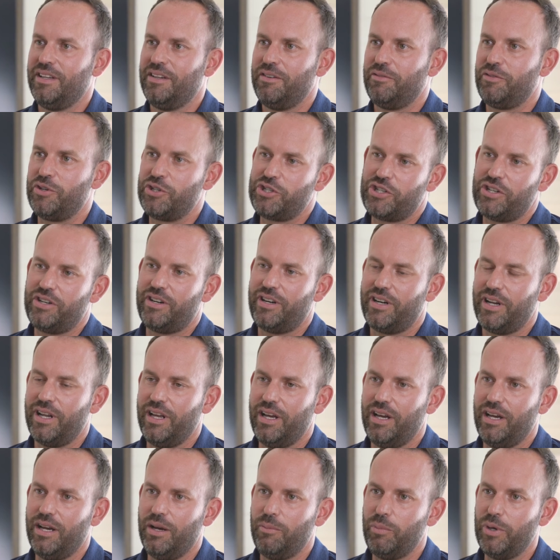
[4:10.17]
For sure,
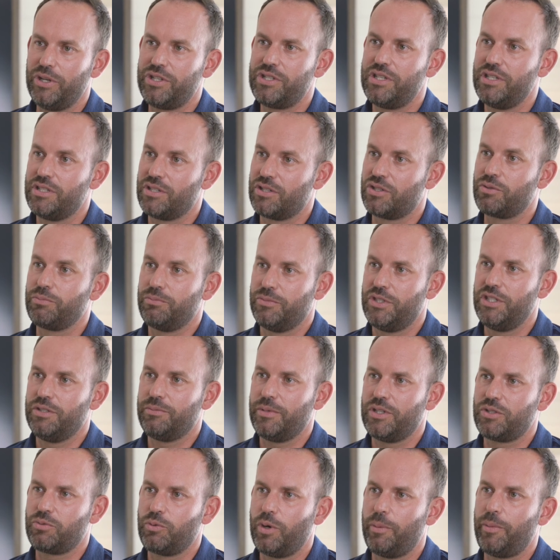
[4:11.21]
but she's
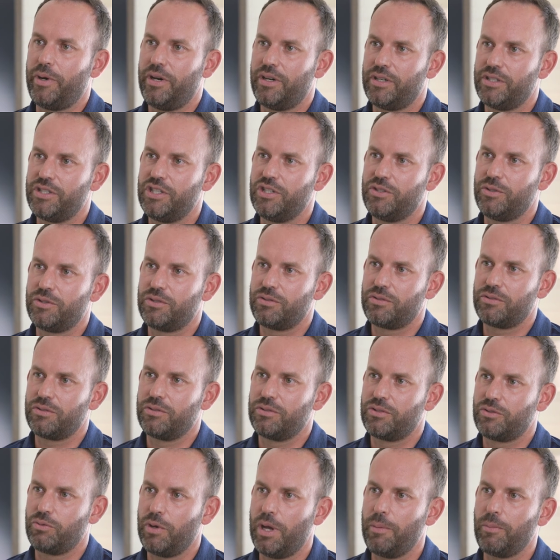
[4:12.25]
my swimmer. She's
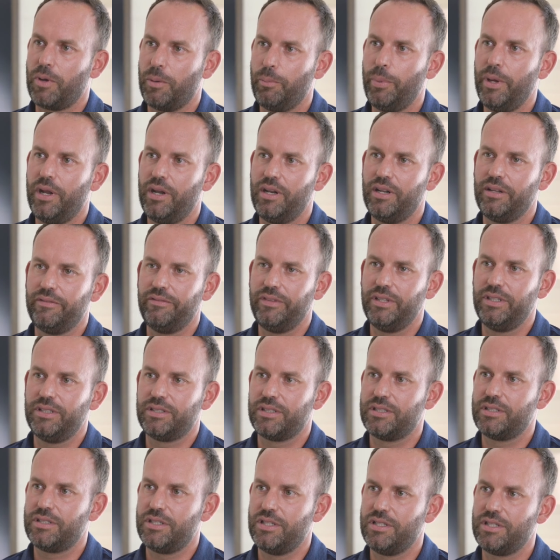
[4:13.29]
swam competitively
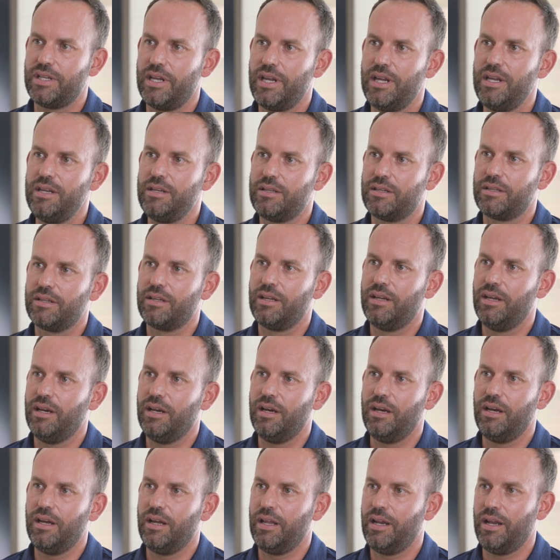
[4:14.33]
since she's 8, and
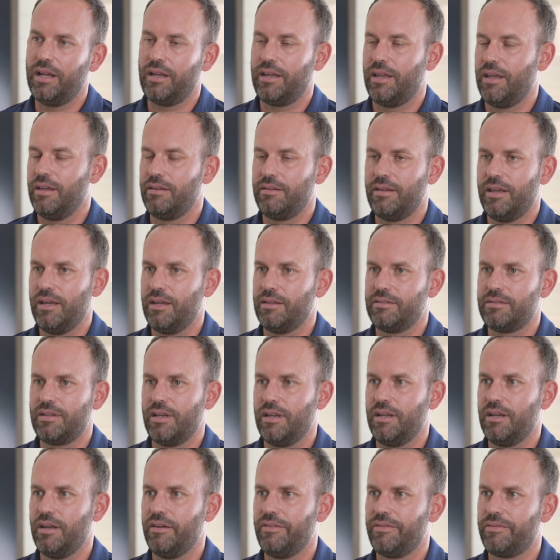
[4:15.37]
I can't
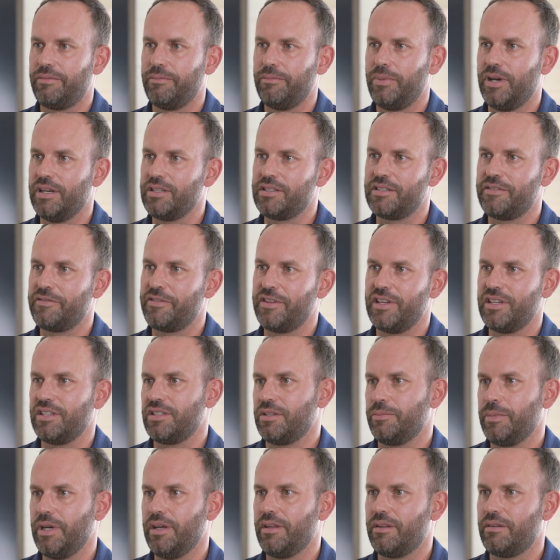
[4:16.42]
say enough positive
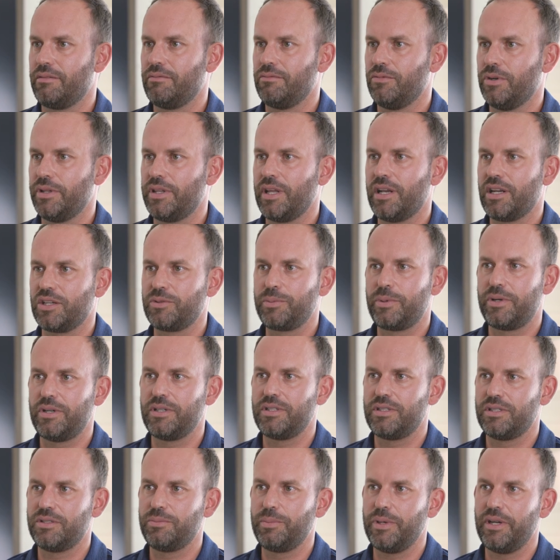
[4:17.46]
things about what that
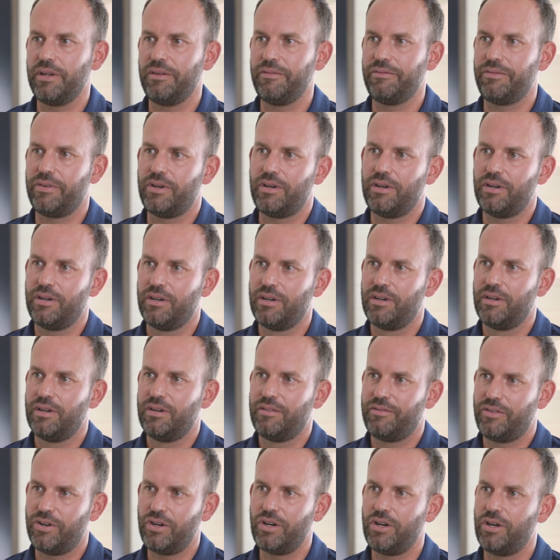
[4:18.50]
experience has been for
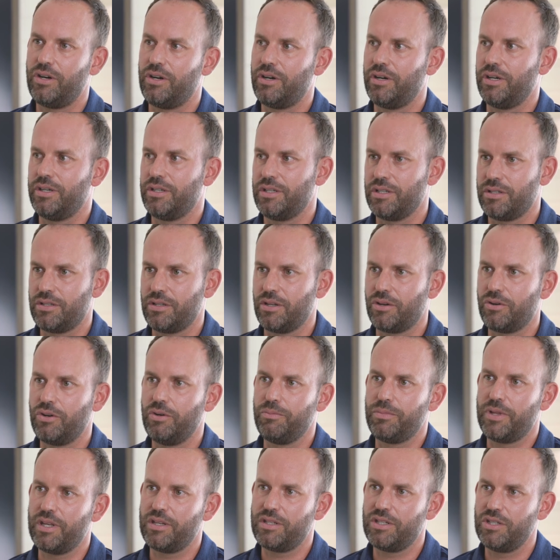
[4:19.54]
her, and just the
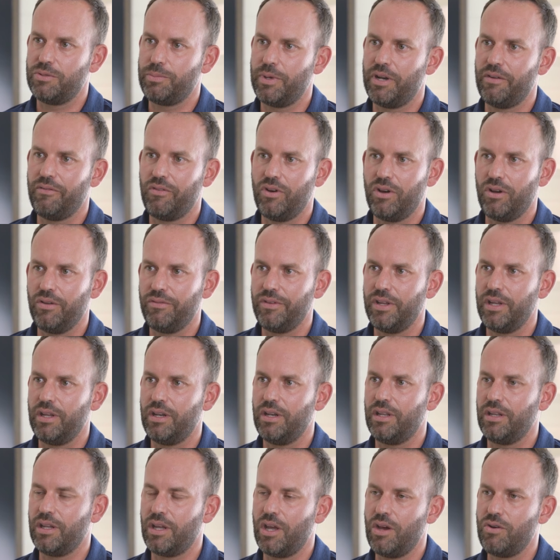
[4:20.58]
group that she's been involved
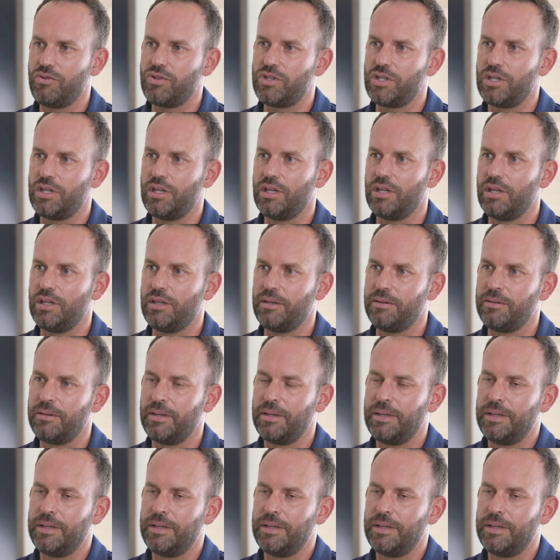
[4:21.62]
in, and the coaching, and